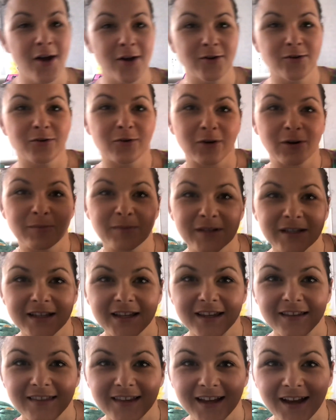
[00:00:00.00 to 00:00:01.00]

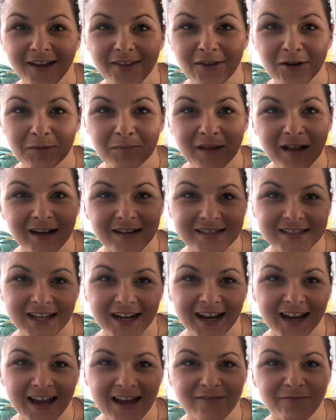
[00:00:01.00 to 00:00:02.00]
Normally, the other blocks that
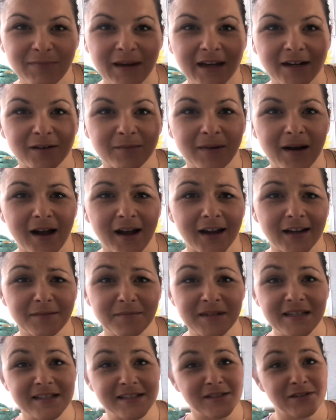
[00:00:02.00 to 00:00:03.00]
I have made are behind
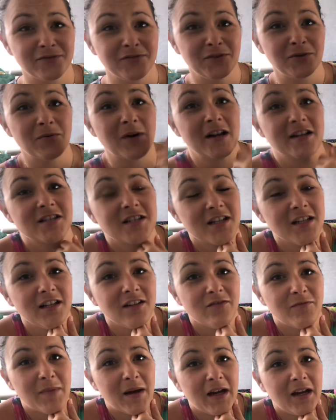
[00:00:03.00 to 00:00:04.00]
me, so if you watch any
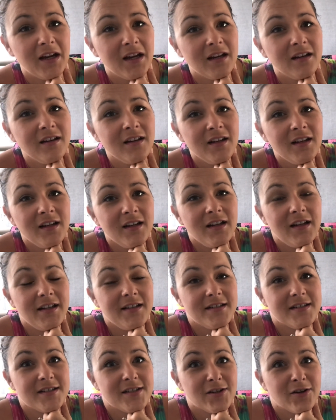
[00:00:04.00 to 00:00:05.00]
of my
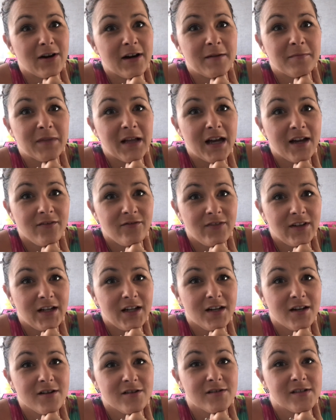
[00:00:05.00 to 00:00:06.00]
Instagram live
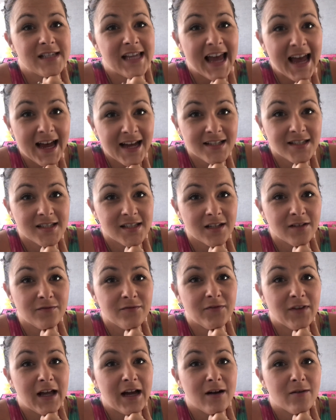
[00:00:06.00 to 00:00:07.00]
videos at
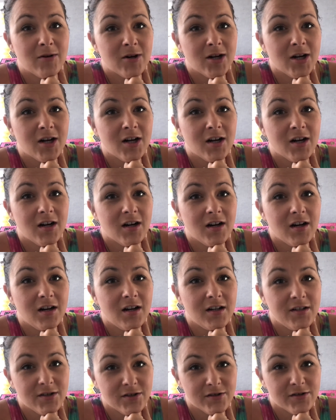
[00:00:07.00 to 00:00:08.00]

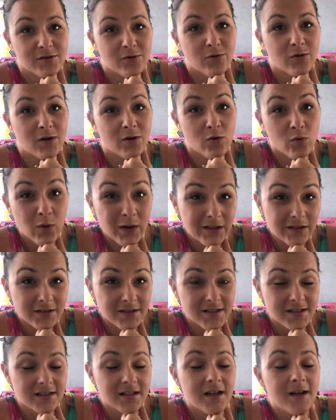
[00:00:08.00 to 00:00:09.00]

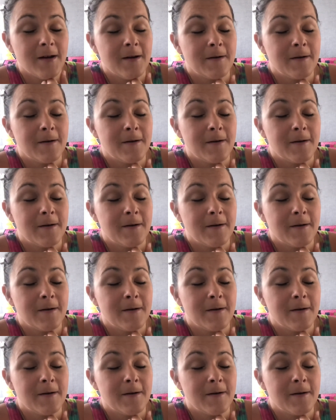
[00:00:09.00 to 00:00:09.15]
sunflower_quilts,